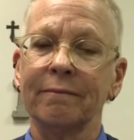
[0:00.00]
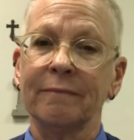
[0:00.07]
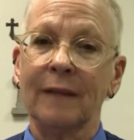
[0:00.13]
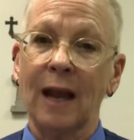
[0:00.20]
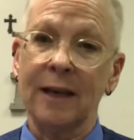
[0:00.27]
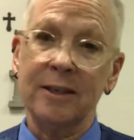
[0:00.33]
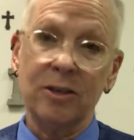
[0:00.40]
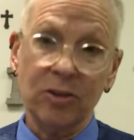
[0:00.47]

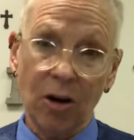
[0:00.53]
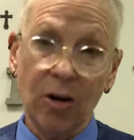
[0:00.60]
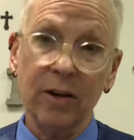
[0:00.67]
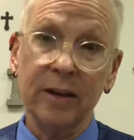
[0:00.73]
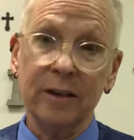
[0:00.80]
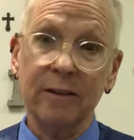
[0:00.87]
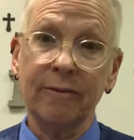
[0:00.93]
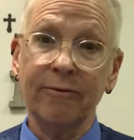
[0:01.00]
I started
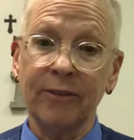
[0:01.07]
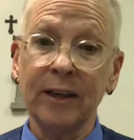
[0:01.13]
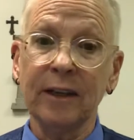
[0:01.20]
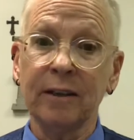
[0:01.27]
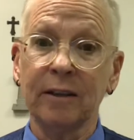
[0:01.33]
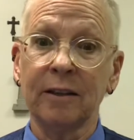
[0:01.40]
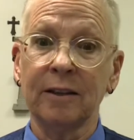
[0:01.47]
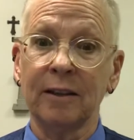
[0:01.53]
to
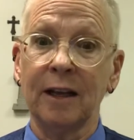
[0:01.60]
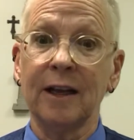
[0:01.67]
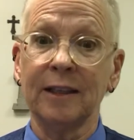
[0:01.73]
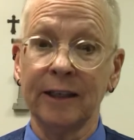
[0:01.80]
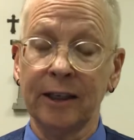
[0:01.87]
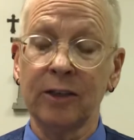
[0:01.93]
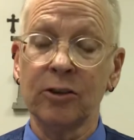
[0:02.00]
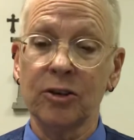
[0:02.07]
feel a
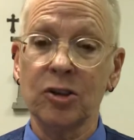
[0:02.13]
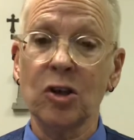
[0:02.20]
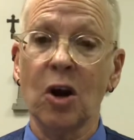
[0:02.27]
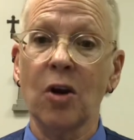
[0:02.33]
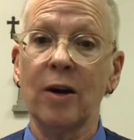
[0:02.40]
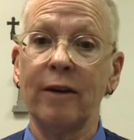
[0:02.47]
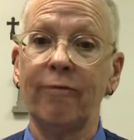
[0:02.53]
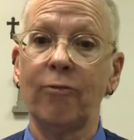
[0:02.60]
little
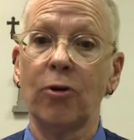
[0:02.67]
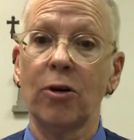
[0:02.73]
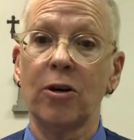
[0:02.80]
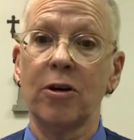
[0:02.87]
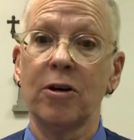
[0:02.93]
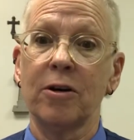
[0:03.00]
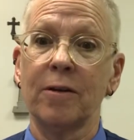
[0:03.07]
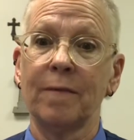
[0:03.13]
sorry for
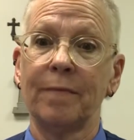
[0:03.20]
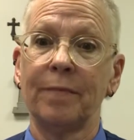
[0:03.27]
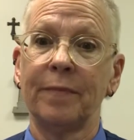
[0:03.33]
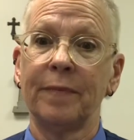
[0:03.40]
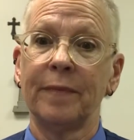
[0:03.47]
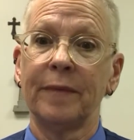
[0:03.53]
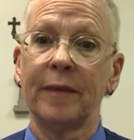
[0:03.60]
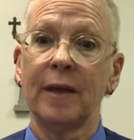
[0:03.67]
her.
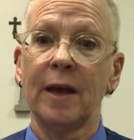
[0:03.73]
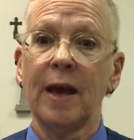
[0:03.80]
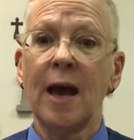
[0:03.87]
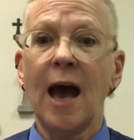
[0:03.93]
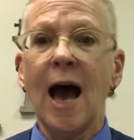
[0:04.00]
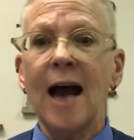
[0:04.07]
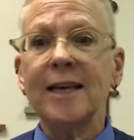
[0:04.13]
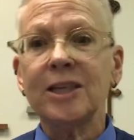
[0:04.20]

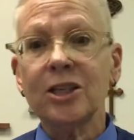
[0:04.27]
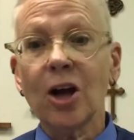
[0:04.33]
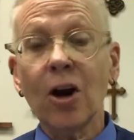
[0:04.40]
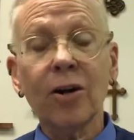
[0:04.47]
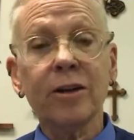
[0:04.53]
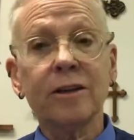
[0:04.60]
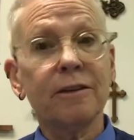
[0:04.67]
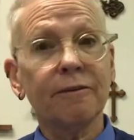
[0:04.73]
I
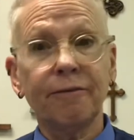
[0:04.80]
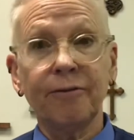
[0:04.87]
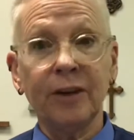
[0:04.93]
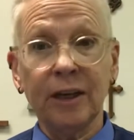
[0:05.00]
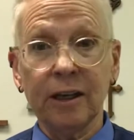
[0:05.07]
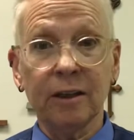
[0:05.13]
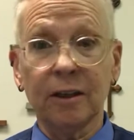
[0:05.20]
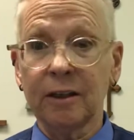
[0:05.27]
started to
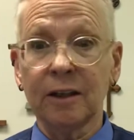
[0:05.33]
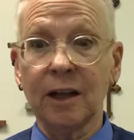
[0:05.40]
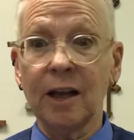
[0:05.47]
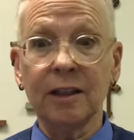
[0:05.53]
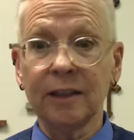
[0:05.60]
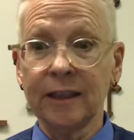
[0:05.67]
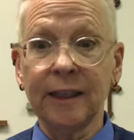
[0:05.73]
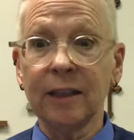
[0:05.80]
feel a
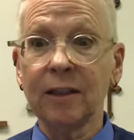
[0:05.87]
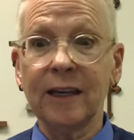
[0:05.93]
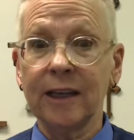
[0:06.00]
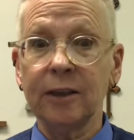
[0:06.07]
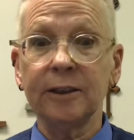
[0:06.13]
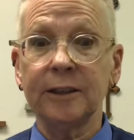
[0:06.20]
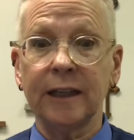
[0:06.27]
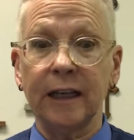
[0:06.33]
little
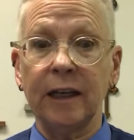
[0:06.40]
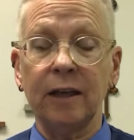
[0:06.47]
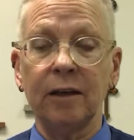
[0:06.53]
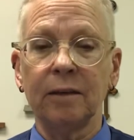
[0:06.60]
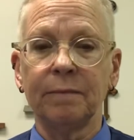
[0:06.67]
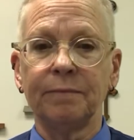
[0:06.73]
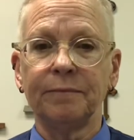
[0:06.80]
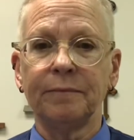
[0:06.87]
guilty,
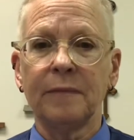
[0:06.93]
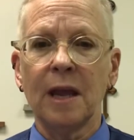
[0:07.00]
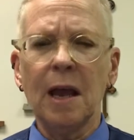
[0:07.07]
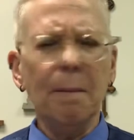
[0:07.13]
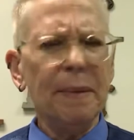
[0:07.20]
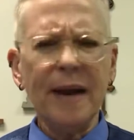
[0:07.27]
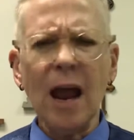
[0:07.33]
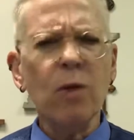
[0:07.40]

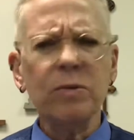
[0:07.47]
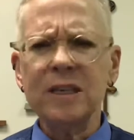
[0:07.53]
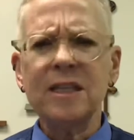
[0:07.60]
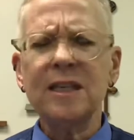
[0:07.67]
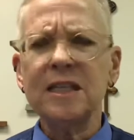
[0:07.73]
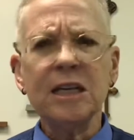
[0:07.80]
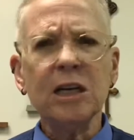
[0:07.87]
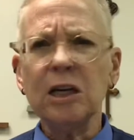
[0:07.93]
but I was
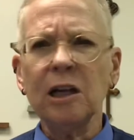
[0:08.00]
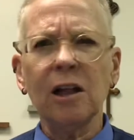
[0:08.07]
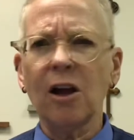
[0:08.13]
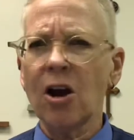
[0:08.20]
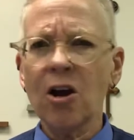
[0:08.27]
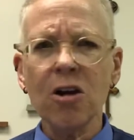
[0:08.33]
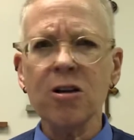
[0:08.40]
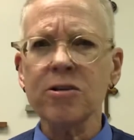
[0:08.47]
still
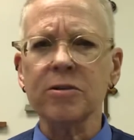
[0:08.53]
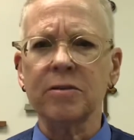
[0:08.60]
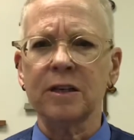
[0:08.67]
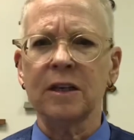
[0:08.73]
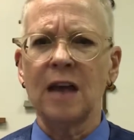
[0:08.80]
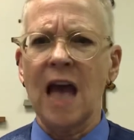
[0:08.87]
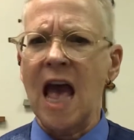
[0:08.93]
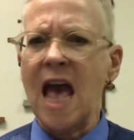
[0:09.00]
hurt
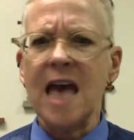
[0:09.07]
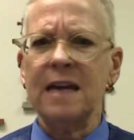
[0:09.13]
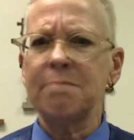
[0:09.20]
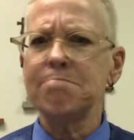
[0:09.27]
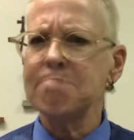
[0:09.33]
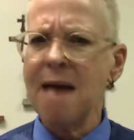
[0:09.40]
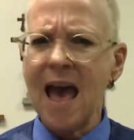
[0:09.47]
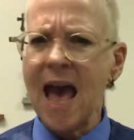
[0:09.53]

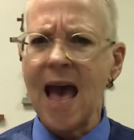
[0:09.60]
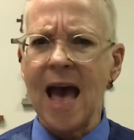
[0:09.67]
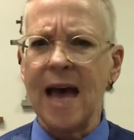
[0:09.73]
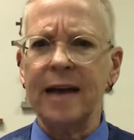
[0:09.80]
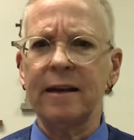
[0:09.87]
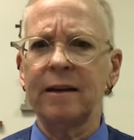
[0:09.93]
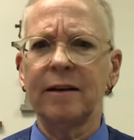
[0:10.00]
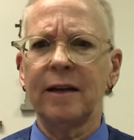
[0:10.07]
and
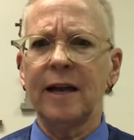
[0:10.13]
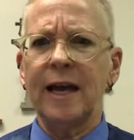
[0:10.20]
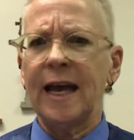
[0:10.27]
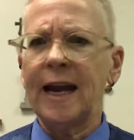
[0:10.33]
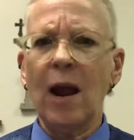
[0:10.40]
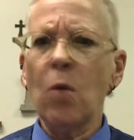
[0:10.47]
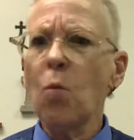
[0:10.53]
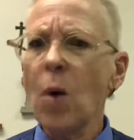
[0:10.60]
mad,
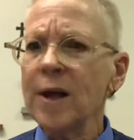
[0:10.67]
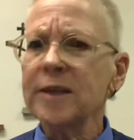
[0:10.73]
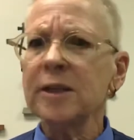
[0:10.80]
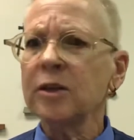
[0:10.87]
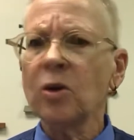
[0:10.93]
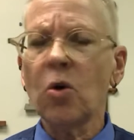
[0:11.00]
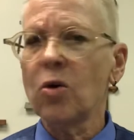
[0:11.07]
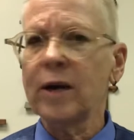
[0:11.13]
and I
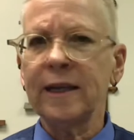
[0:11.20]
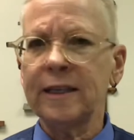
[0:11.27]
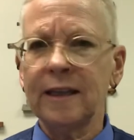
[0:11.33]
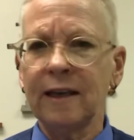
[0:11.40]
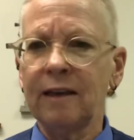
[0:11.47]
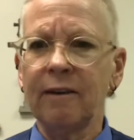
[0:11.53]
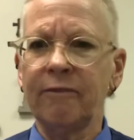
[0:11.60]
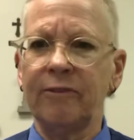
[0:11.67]
wasn't going to
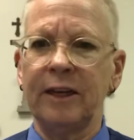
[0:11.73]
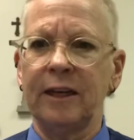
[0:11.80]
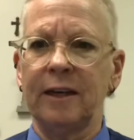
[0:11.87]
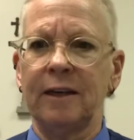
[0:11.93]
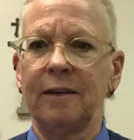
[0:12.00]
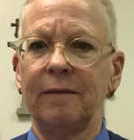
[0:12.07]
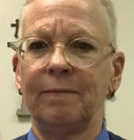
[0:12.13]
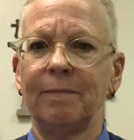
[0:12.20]
give
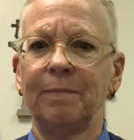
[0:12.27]
in.